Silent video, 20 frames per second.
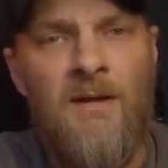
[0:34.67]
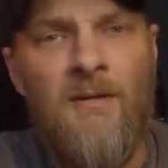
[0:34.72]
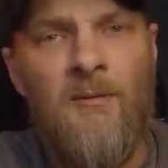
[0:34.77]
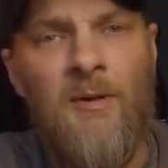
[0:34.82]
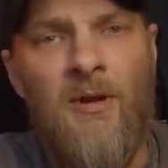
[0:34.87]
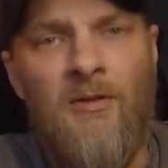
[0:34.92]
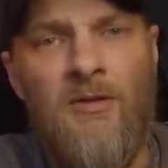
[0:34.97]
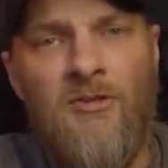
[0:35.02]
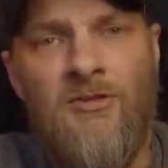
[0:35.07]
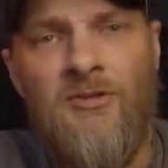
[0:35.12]

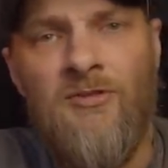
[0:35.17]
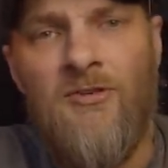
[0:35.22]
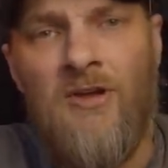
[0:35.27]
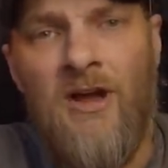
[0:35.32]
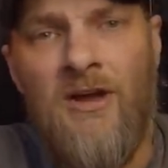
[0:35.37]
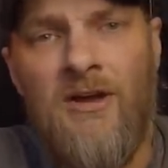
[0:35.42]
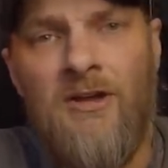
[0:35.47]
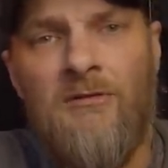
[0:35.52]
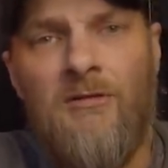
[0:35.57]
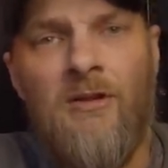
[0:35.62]
Well, this is
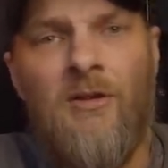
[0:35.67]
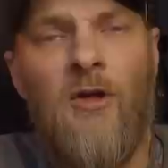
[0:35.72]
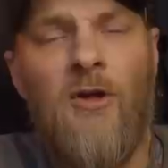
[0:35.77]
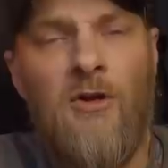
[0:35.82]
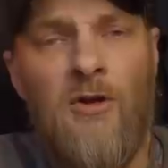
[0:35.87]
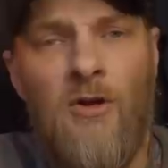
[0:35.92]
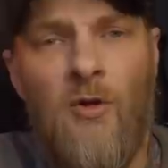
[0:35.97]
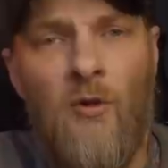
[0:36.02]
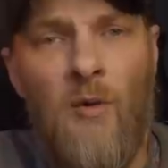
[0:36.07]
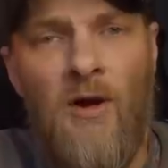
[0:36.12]
kind of a
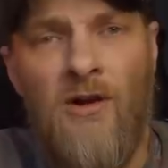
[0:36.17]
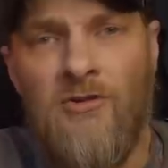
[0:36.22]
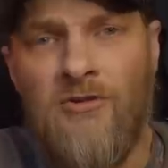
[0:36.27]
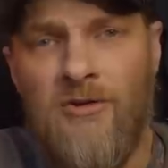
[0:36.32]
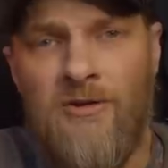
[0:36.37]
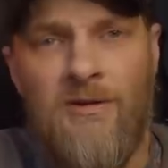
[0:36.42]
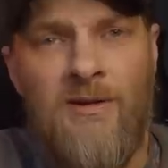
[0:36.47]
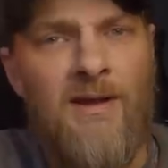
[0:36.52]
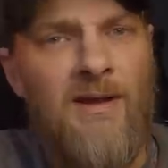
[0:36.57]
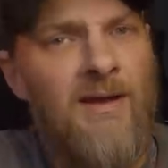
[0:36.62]
loaded
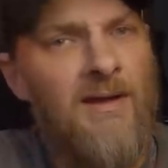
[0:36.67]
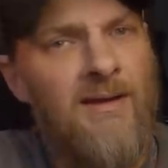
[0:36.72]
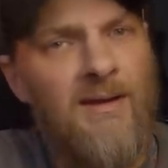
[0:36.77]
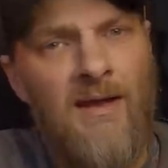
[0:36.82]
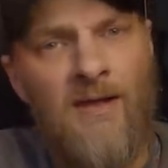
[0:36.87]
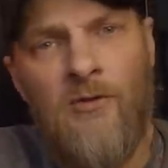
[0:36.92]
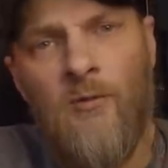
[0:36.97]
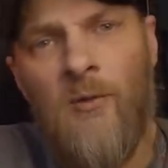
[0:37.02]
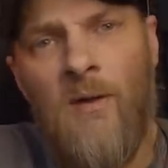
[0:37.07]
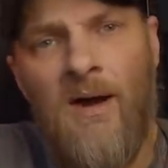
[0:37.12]
question, and
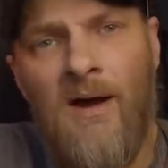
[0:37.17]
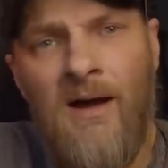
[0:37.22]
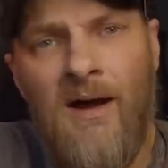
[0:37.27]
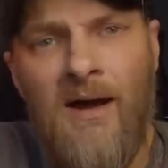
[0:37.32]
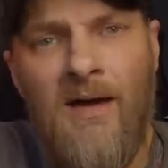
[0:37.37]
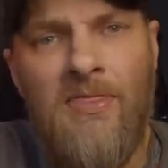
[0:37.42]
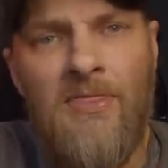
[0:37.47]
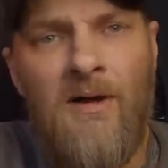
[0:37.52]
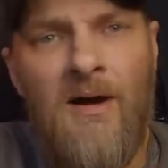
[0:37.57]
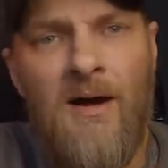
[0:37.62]
that's why
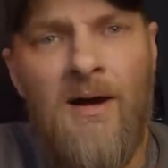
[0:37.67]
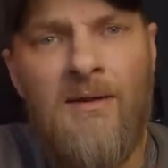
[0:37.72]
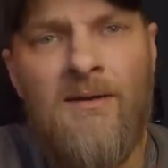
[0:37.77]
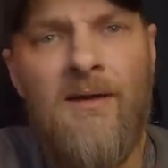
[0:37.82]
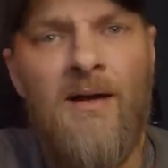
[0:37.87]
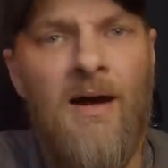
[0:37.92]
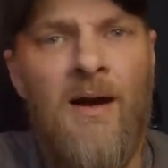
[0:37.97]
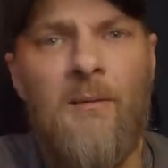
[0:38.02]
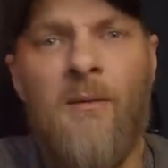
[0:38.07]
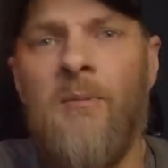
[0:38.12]
I
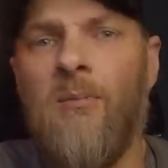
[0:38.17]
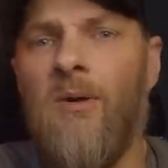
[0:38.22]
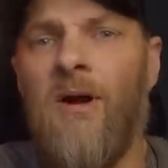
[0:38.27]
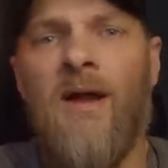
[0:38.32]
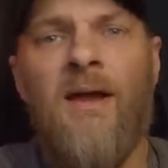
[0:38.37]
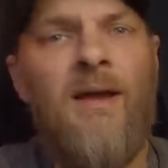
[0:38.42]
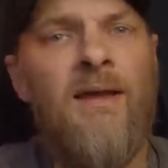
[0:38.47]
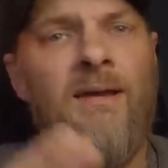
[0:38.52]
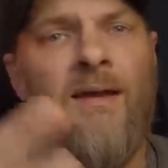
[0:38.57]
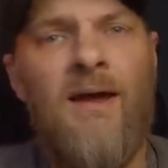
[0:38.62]
thought I would
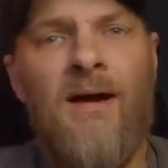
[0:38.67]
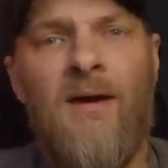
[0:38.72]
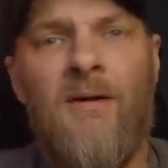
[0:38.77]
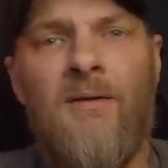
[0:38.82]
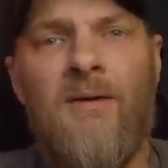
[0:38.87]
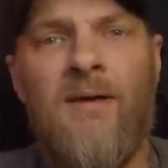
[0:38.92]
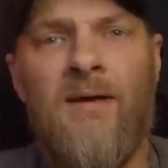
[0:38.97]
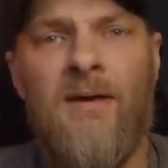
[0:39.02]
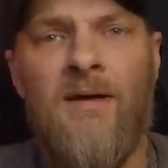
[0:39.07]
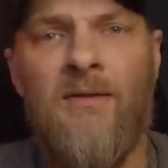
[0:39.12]
break it
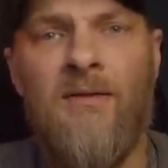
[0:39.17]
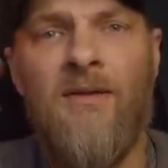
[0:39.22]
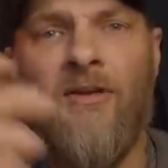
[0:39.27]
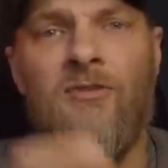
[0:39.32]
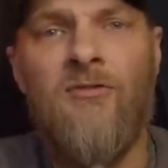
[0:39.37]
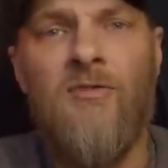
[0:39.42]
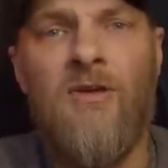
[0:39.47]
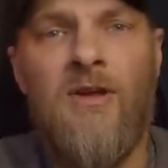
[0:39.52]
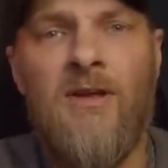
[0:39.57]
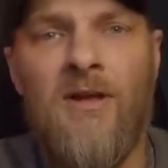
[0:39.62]
down in
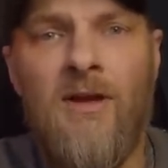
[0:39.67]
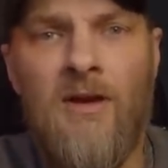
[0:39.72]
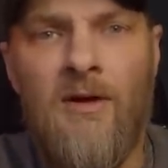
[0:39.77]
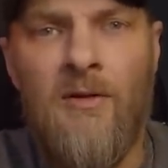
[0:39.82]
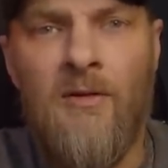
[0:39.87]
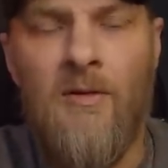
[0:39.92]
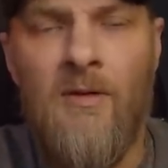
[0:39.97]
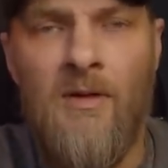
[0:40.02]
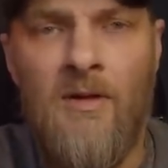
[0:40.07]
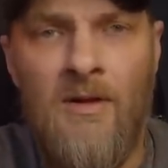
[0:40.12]
this
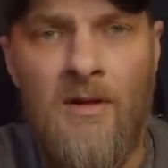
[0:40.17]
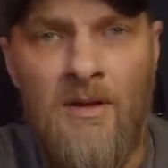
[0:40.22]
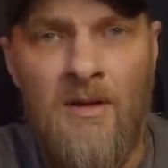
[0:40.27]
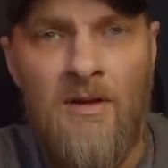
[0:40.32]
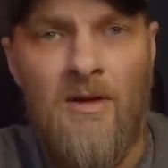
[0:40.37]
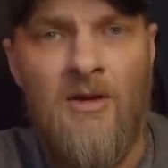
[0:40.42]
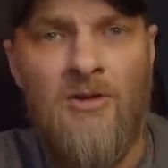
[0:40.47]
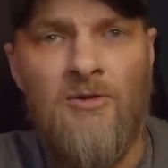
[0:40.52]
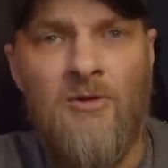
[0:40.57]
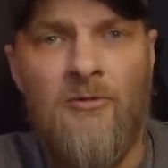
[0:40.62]
video.
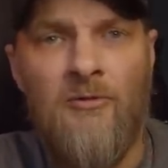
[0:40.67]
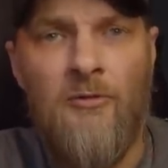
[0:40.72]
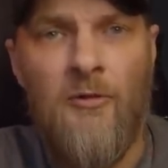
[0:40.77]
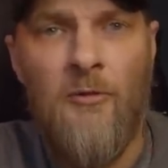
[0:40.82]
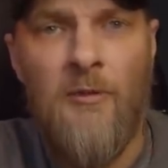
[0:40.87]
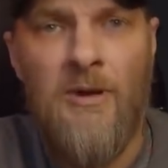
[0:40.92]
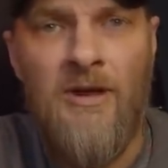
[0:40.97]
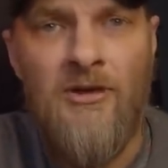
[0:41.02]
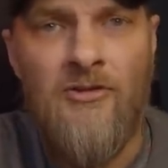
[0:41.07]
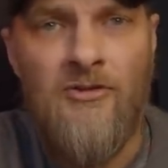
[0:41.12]
So before
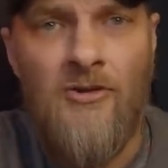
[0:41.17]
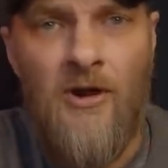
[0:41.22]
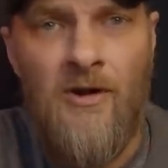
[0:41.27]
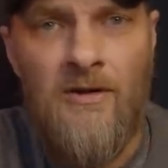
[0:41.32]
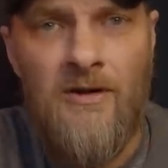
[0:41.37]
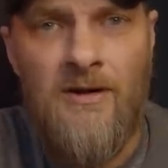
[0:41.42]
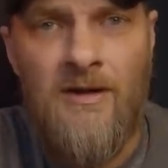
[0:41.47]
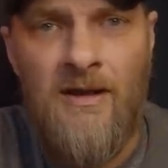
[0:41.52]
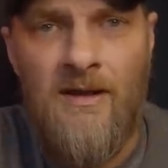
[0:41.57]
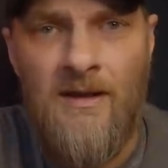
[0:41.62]
we get
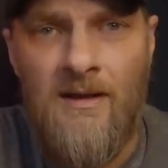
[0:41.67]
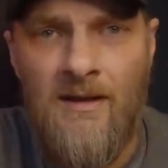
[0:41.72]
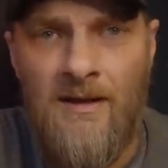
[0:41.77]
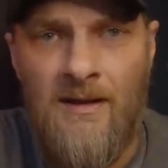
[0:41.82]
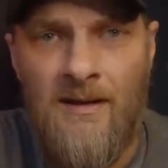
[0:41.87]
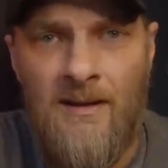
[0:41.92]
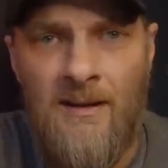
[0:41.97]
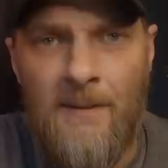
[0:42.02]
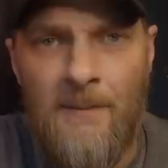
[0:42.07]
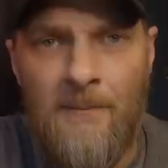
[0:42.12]
started,
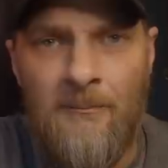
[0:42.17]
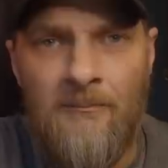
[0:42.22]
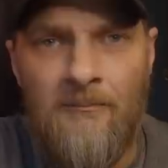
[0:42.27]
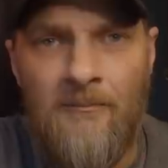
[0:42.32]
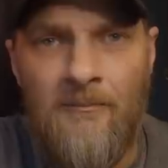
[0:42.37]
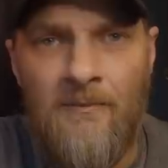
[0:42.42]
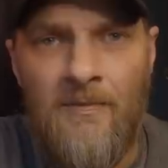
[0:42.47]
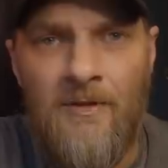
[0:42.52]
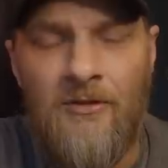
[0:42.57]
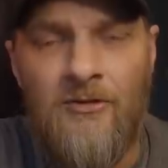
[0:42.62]
um,
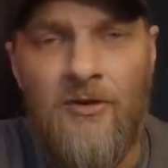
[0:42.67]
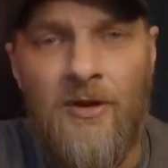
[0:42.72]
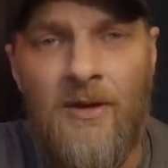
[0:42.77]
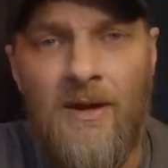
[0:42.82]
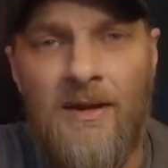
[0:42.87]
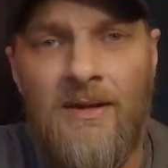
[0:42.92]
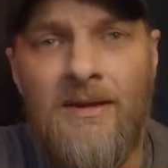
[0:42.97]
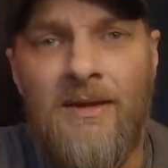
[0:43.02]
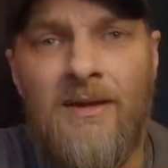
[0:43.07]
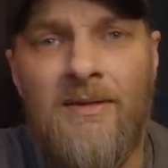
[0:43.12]
let's go
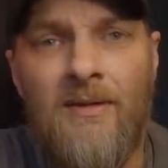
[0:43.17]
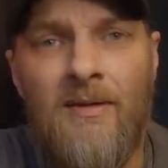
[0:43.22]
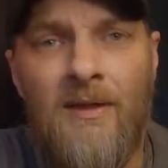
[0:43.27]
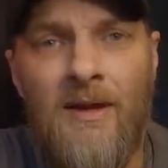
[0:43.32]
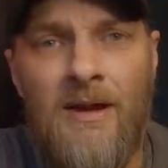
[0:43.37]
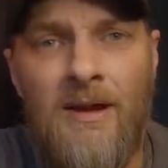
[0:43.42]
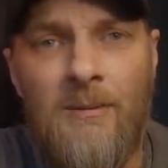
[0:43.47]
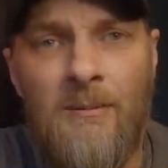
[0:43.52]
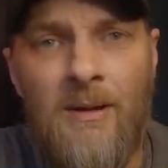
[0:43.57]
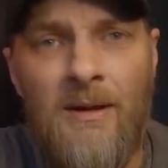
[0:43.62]
ahead and get the
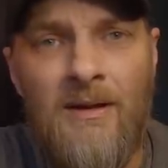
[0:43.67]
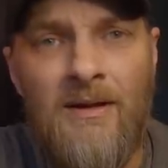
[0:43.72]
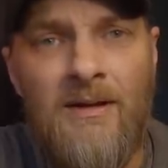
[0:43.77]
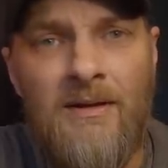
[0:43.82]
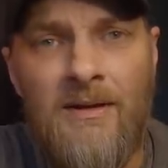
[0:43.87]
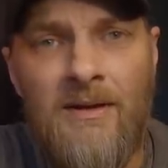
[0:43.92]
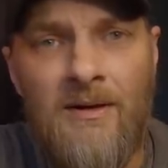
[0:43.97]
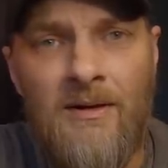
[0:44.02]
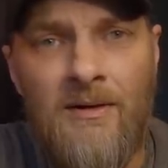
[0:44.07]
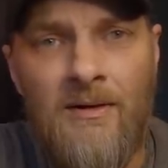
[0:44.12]
Ladybug
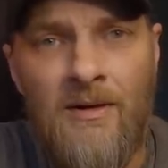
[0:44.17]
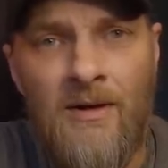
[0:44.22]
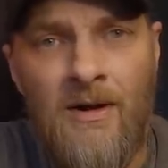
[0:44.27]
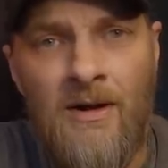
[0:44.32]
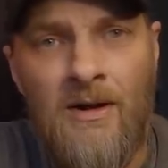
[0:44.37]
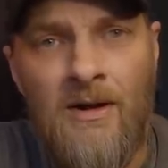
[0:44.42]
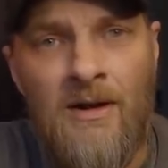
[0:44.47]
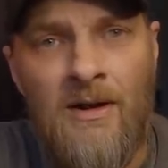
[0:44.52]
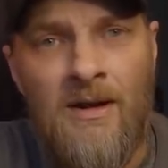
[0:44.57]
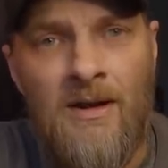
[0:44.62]
in here
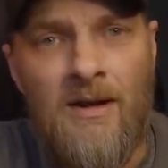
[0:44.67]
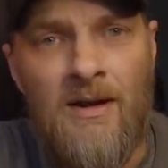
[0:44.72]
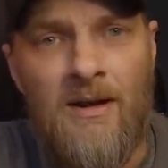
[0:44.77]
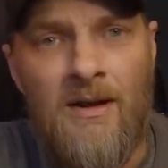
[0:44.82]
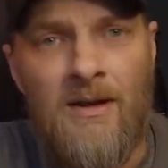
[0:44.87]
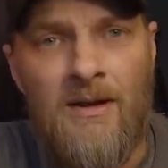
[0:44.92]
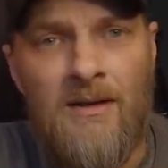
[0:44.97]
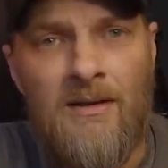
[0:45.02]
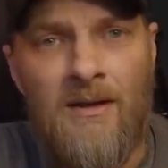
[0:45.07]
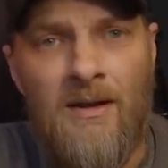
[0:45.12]

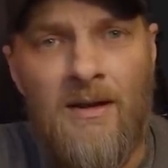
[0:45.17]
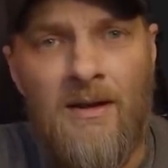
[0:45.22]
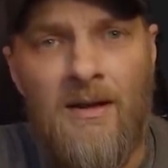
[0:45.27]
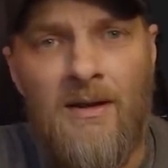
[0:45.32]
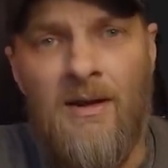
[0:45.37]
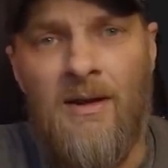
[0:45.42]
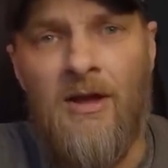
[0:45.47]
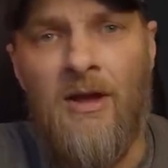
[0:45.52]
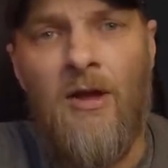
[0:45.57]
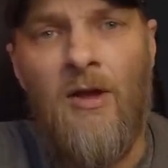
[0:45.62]
and uh,
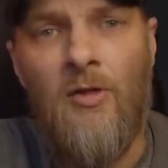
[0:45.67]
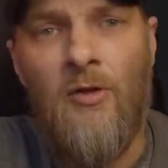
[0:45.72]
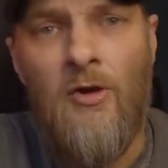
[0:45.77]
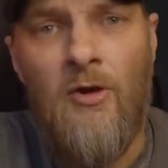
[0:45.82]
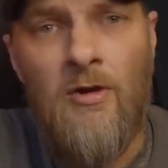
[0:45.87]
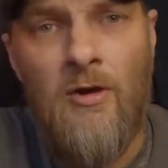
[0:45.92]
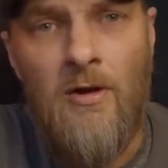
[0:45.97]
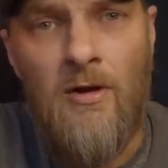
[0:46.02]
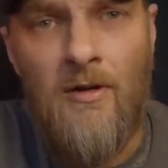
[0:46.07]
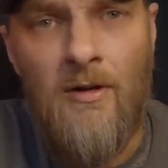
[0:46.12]

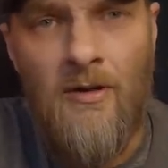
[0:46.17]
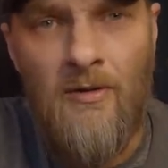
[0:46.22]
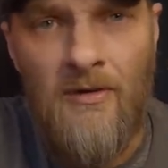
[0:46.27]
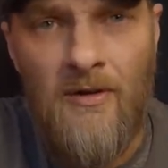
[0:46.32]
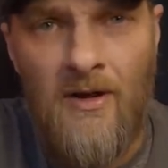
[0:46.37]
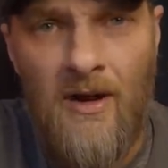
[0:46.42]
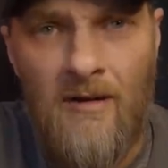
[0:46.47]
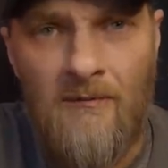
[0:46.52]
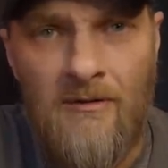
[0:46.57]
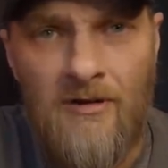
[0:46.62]
include her on the
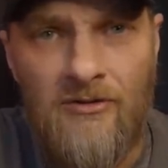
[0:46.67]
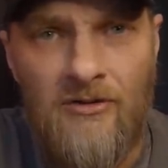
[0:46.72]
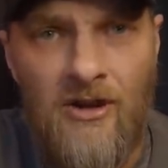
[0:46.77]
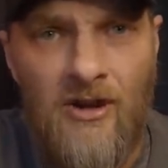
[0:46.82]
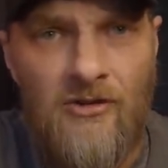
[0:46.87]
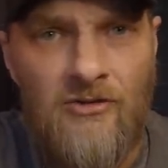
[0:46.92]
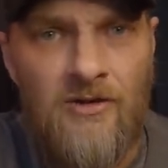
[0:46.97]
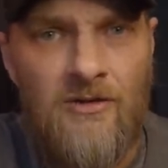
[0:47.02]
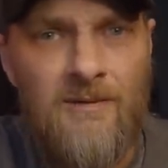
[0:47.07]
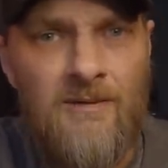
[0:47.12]

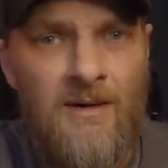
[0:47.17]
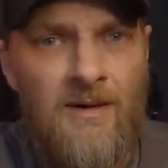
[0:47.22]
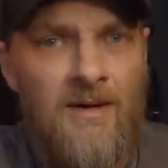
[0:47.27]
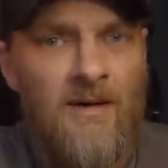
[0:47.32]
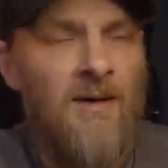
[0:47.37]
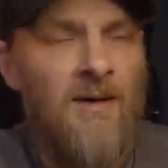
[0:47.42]
conversation.